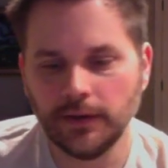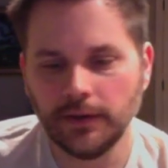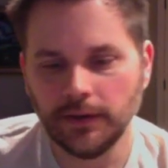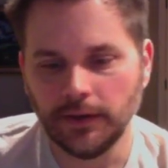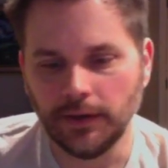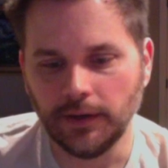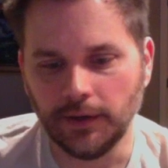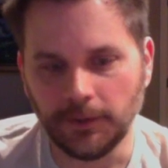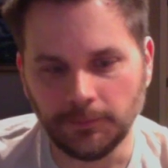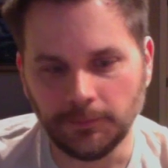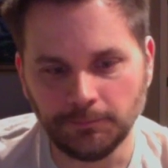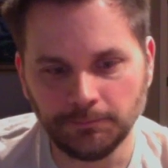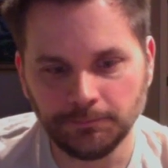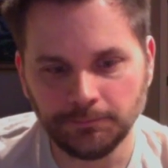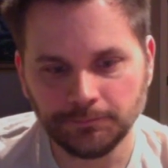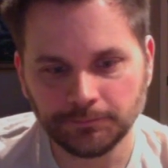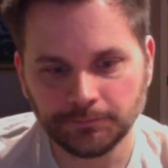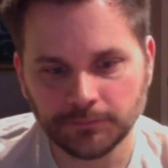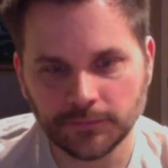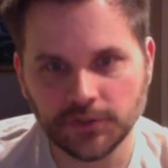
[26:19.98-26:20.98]
um,
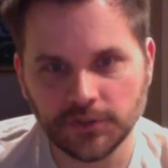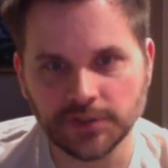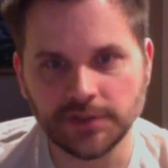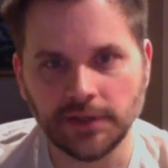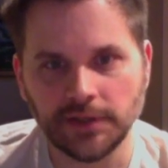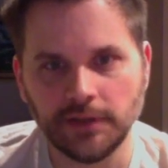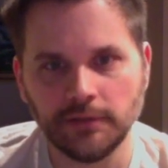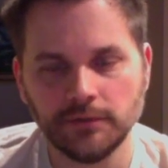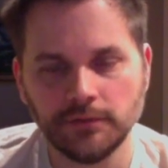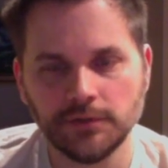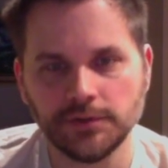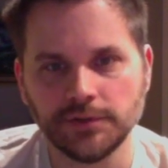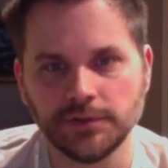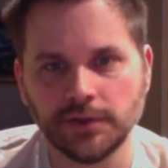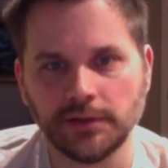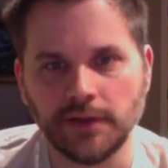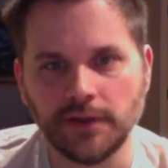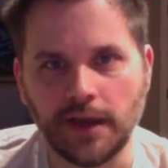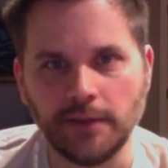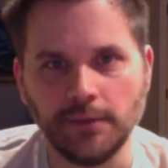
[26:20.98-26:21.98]
just to just to
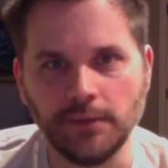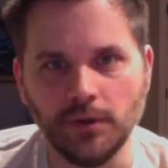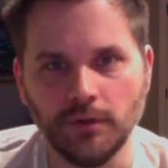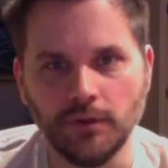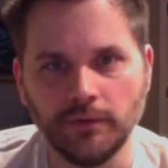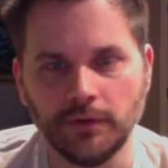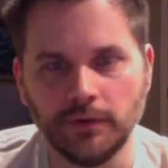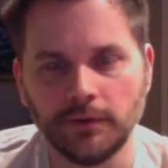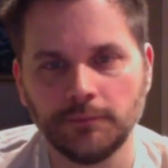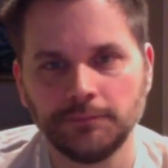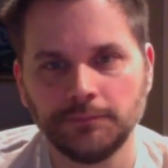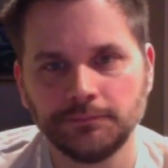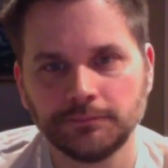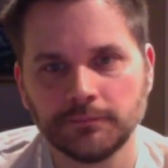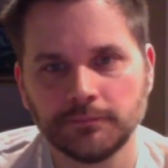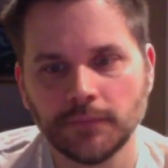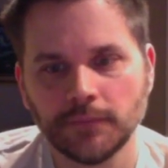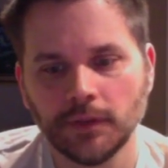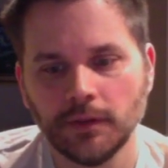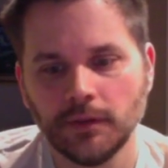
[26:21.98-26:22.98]
tide me over.
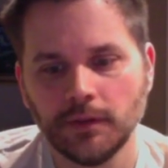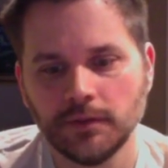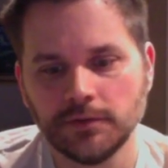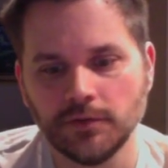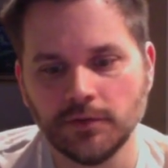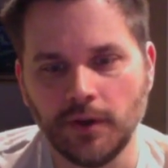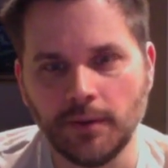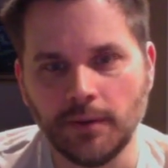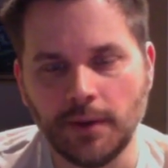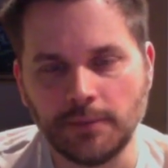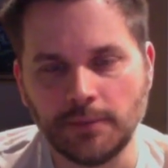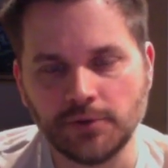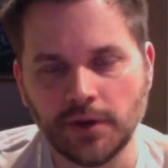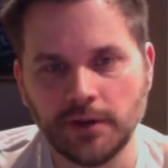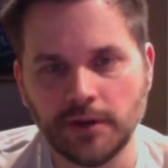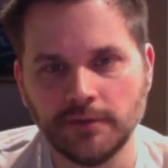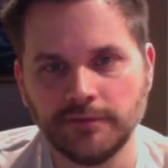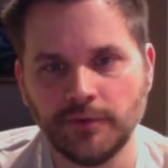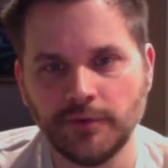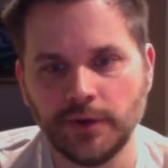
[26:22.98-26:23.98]
So I'm, I'm
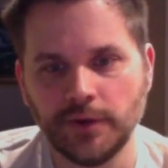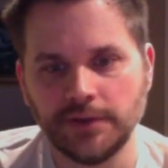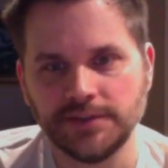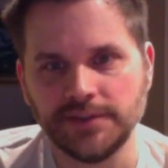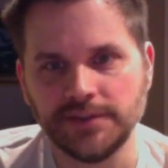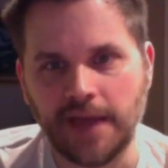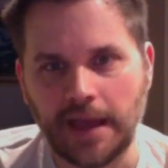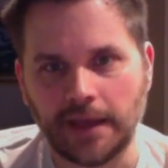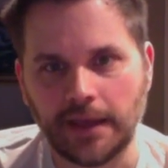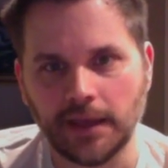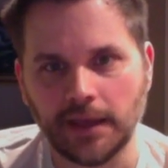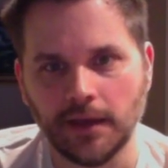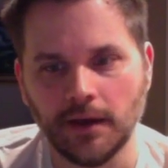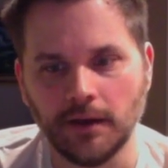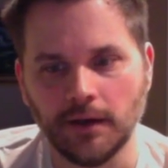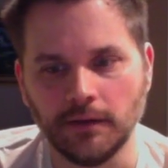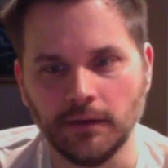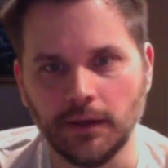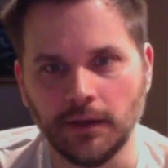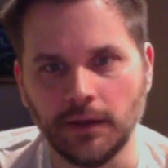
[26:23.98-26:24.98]
trying to avoid snacking
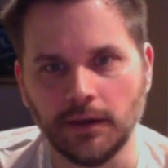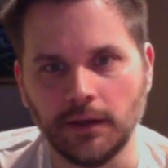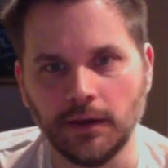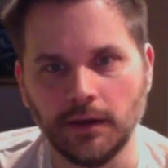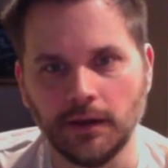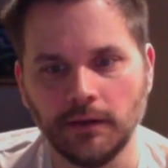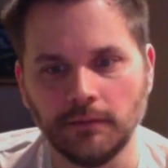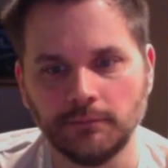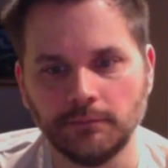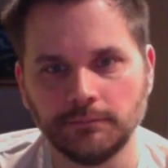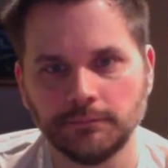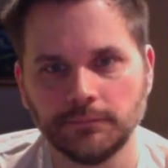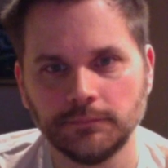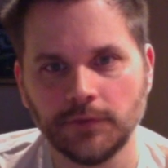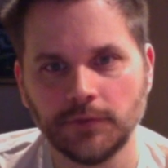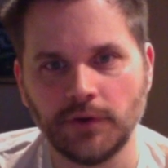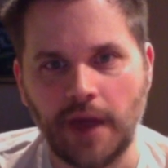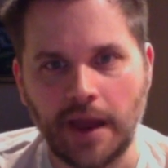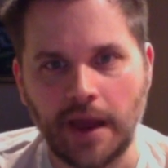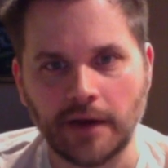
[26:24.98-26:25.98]
on like uh,
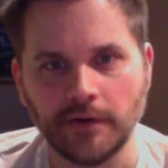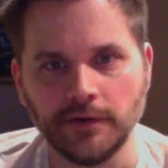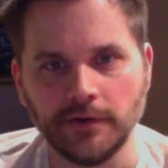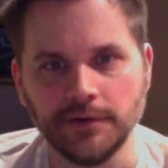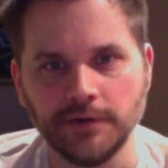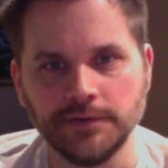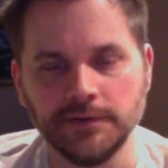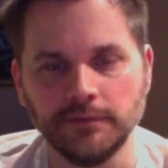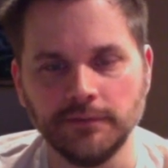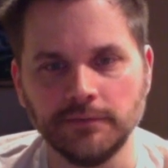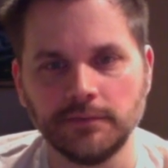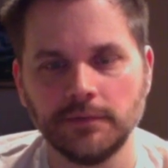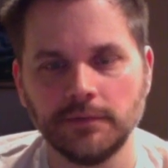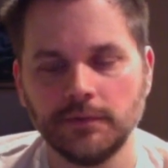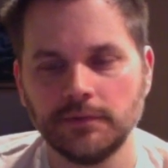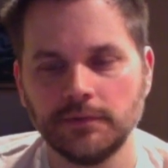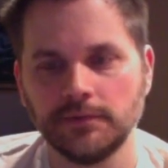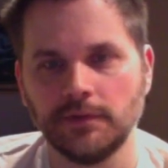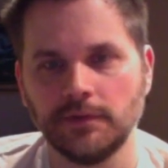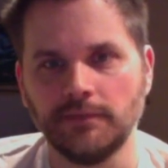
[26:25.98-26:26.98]
crackers and
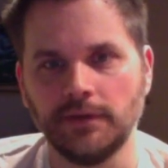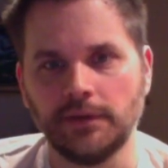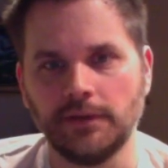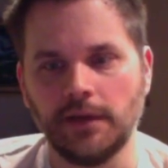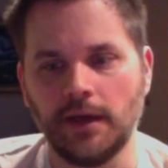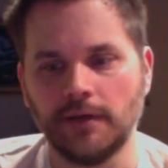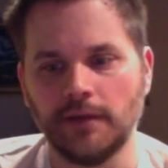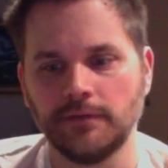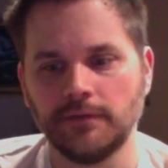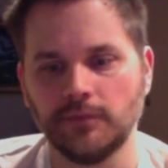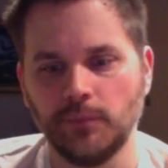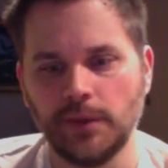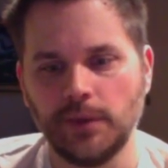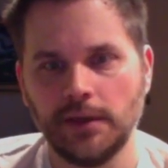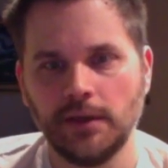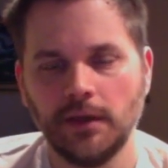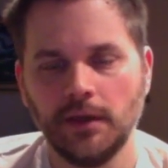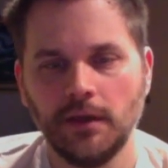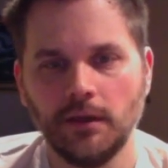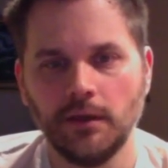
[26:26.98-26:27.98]
stuff like that. So
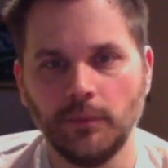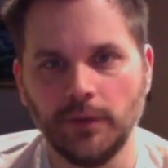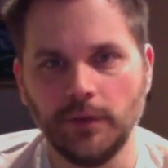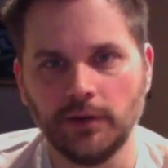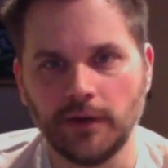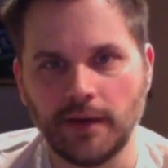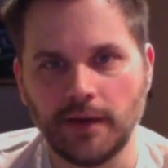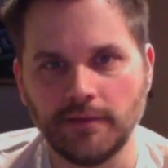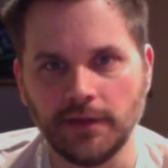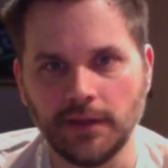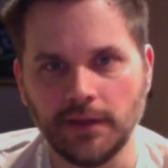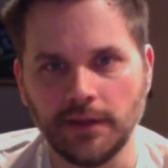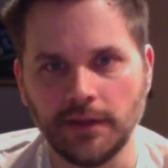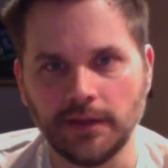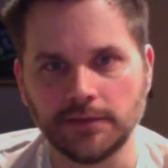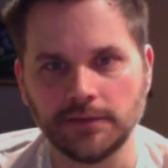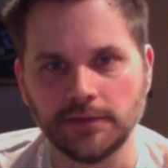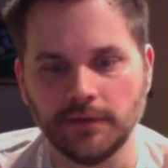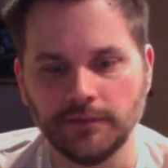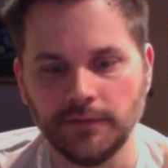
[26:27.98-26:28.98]
we we don't have any of
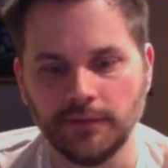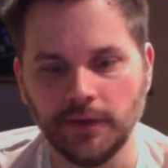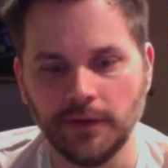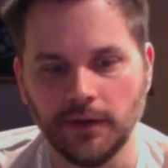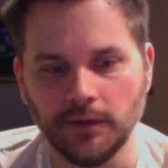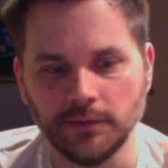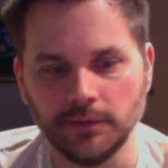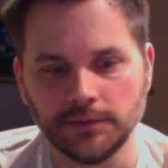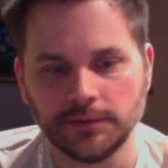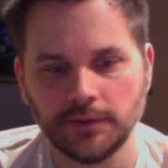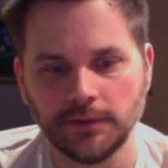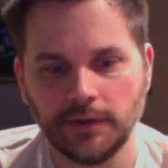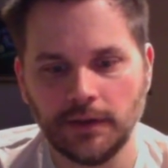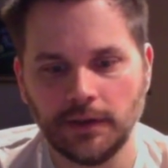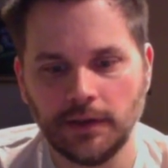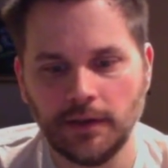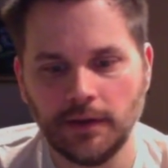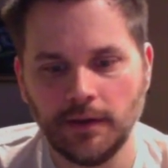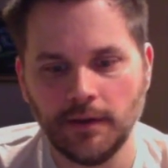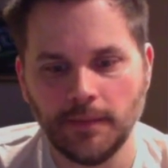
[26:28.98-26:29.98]
that stuff in the house.
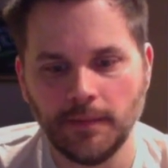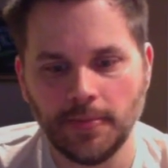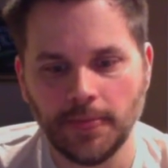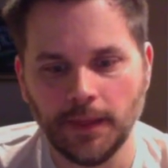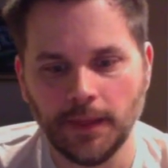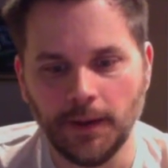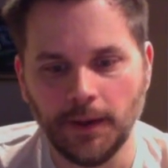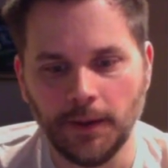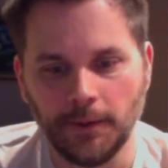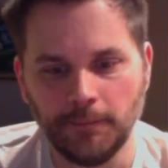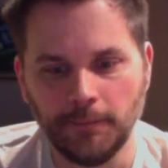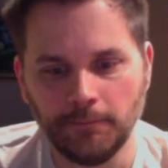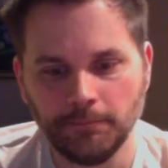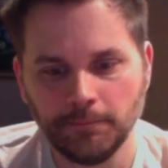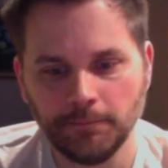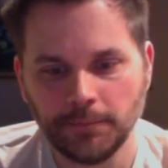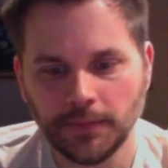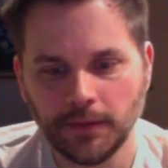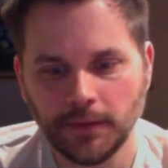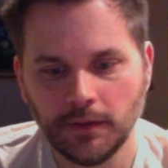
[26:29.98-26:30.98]
Um,
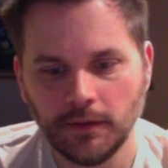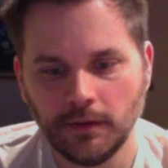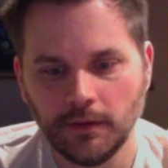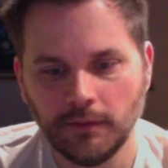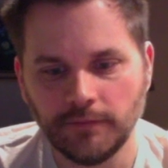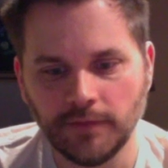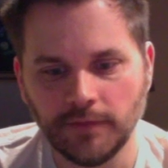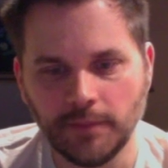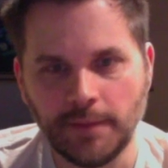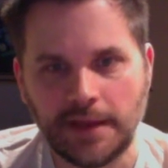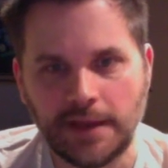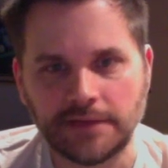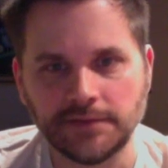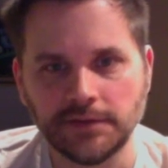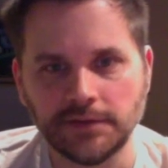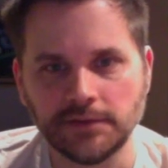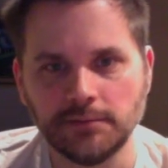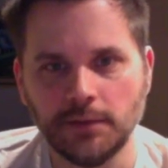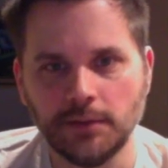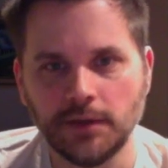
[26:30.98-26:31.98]
for the past
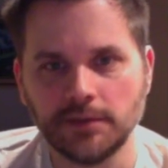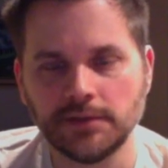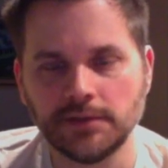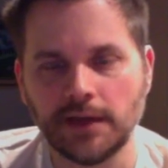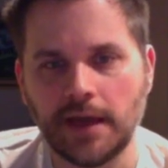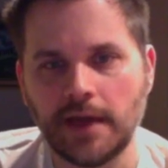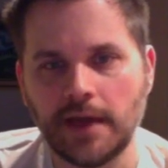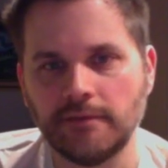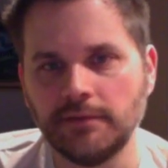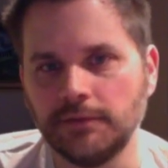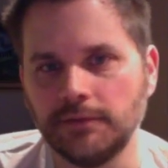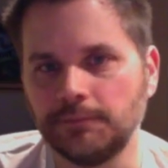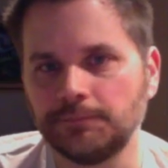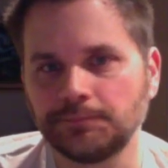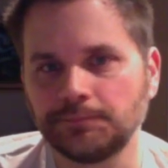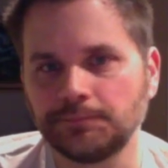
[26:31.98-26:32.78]
six months, I haven't